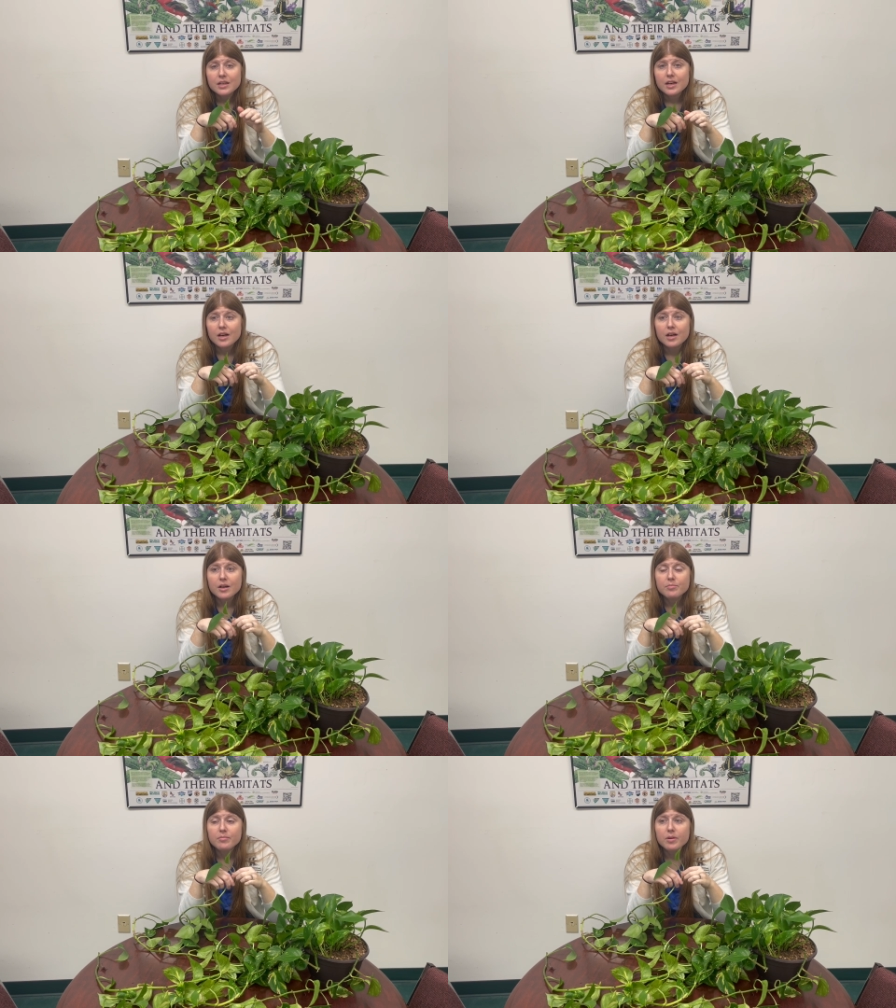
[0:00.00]

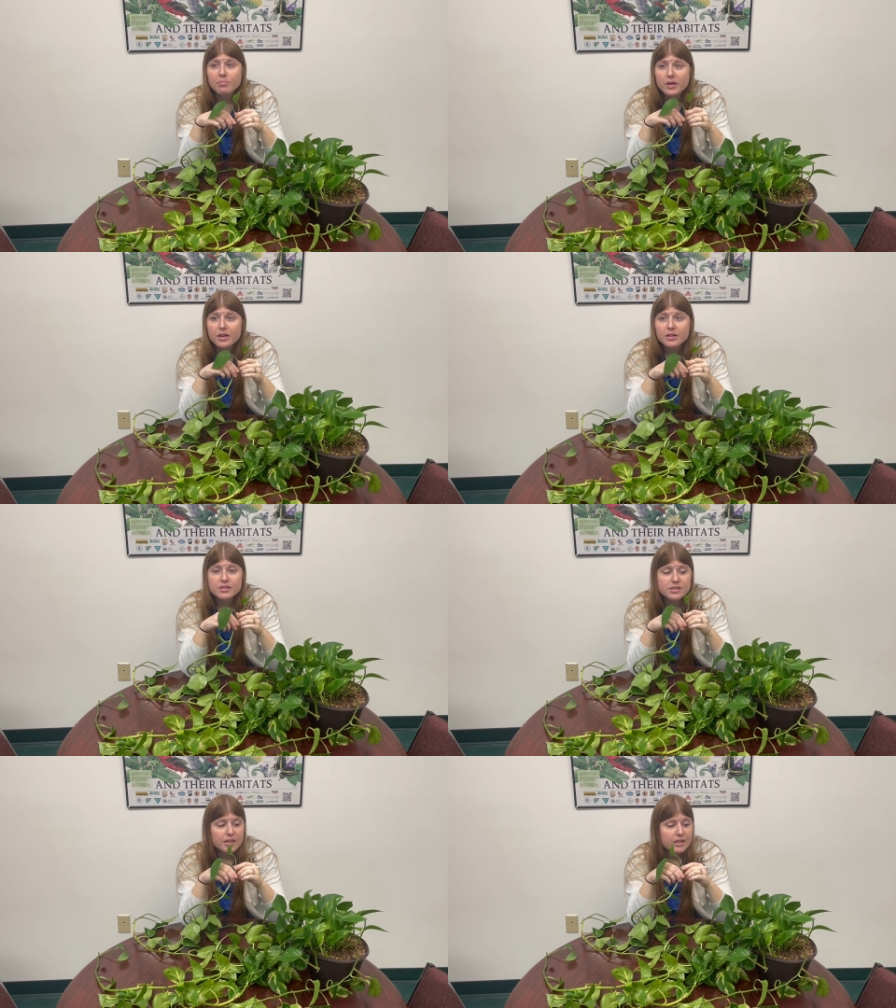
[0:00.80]

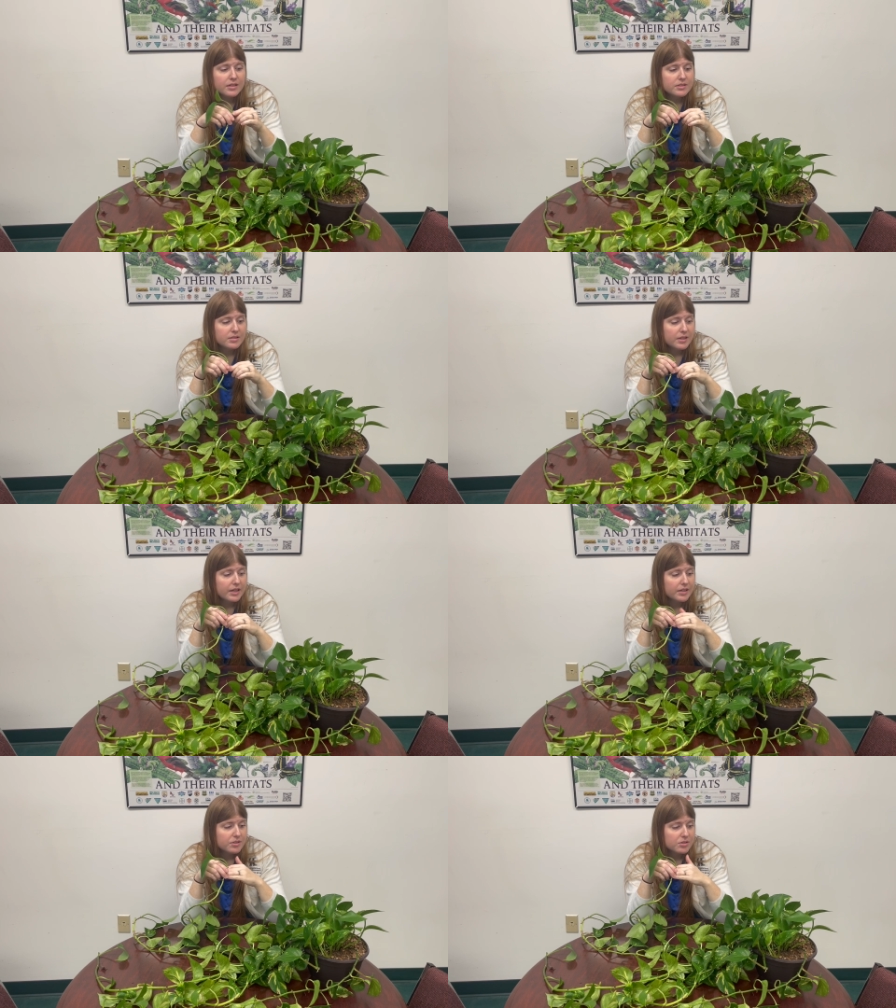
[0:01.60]
bugs, and they
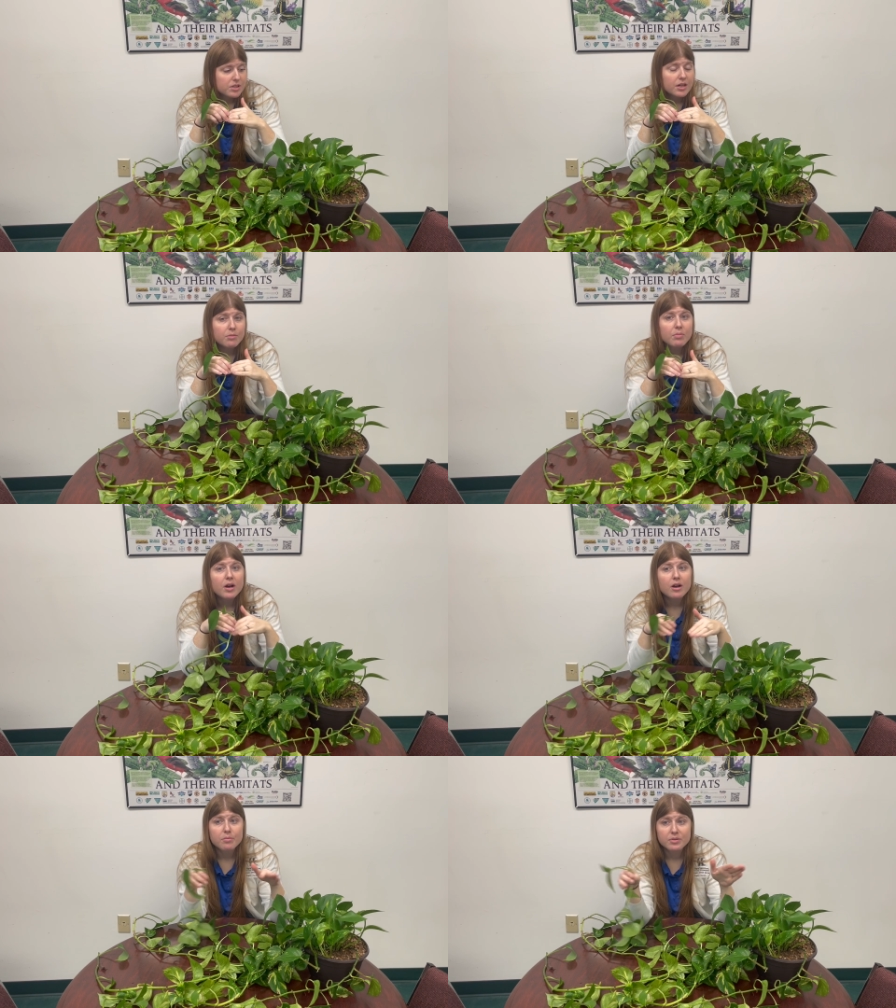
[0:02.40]
can just kind of
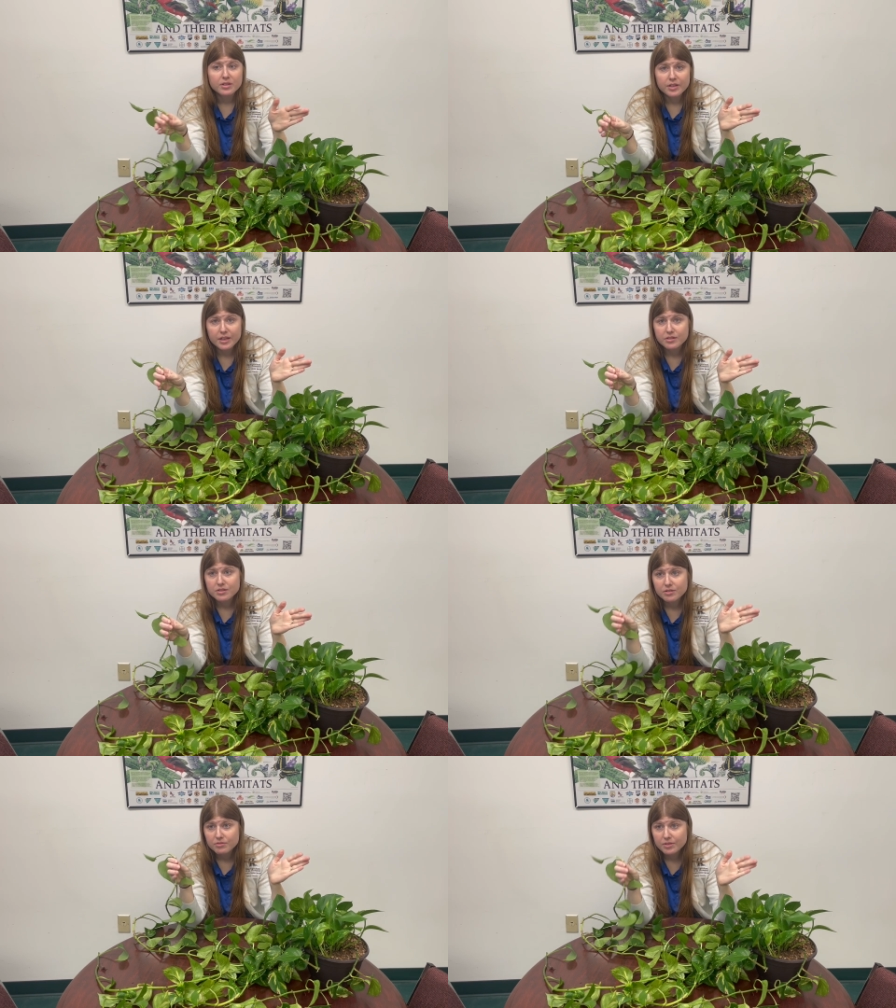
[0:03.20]
populate
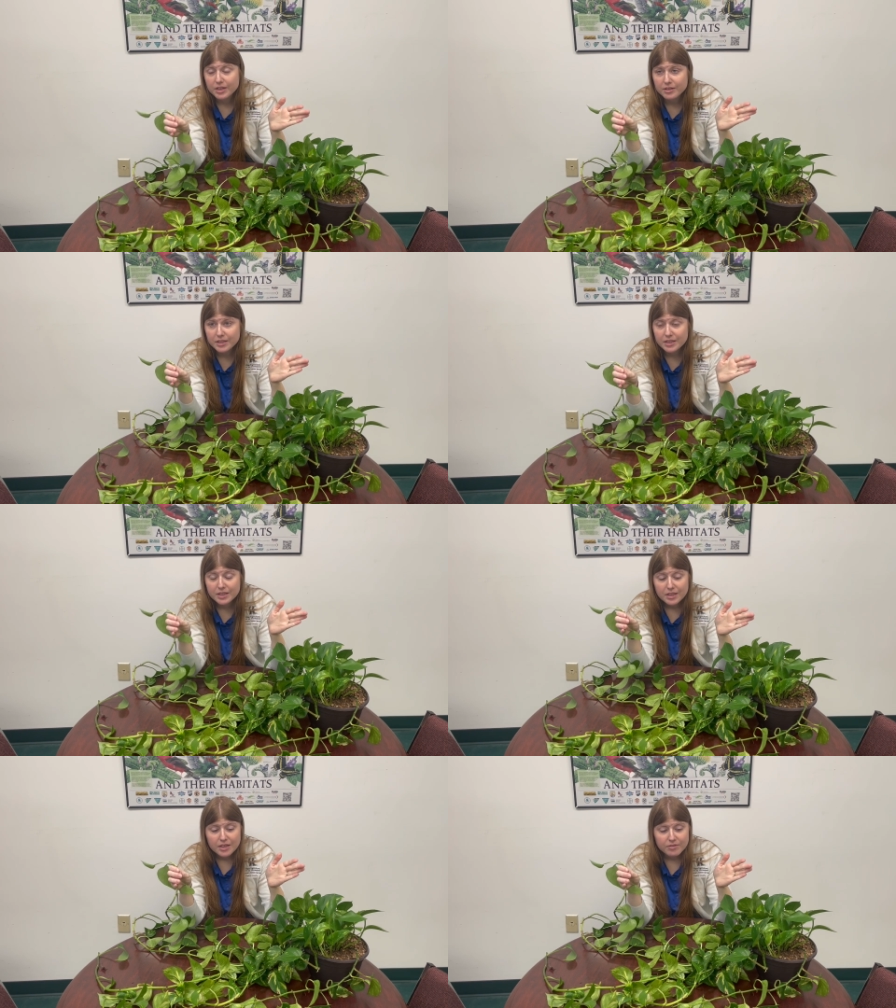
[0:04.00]
very,
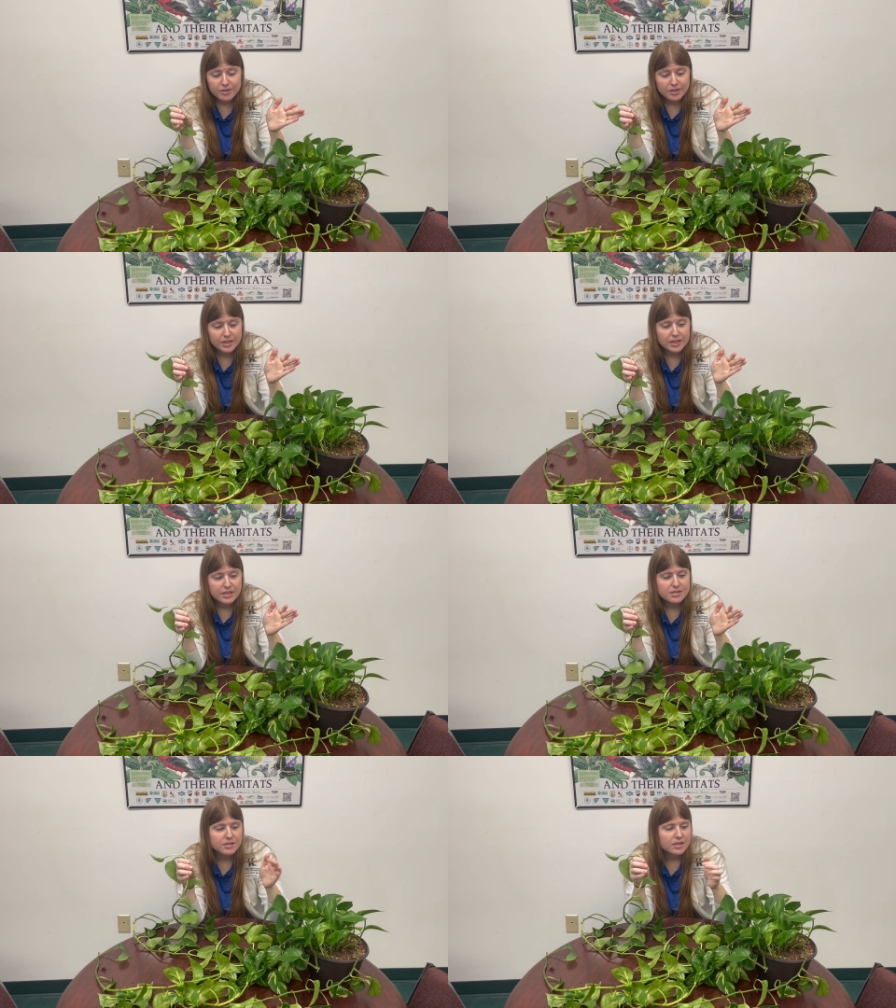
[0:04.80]
very
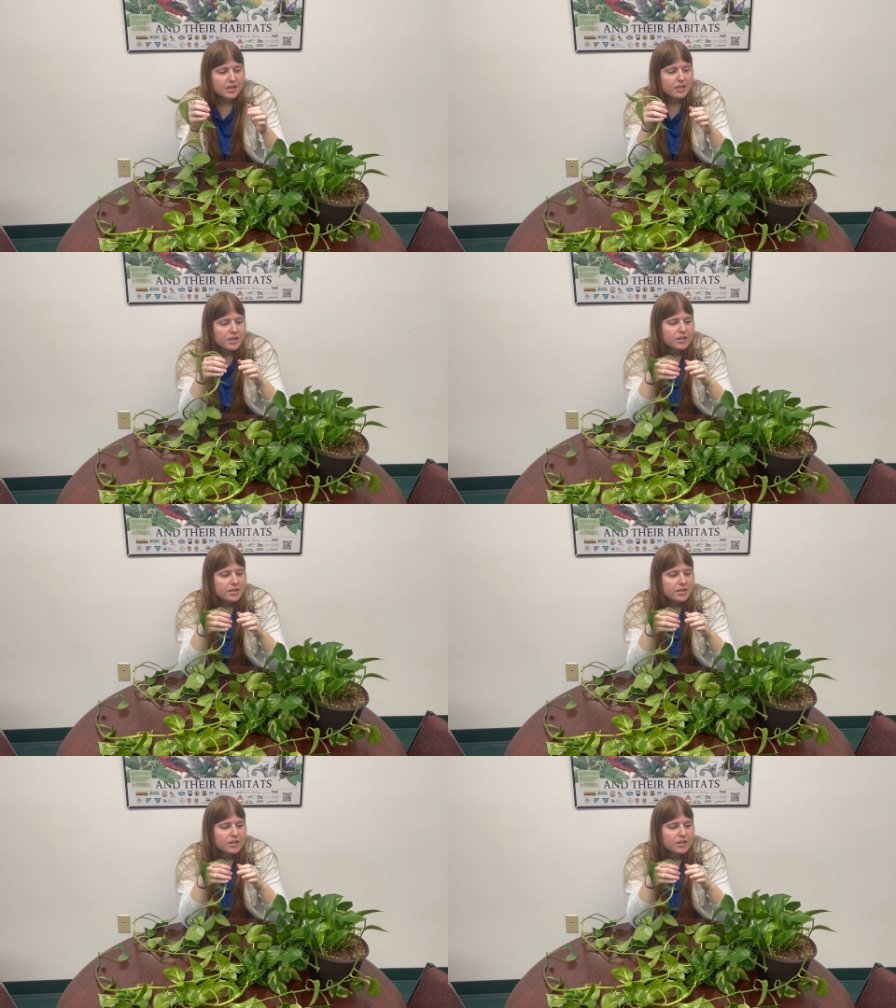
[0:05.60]
easily.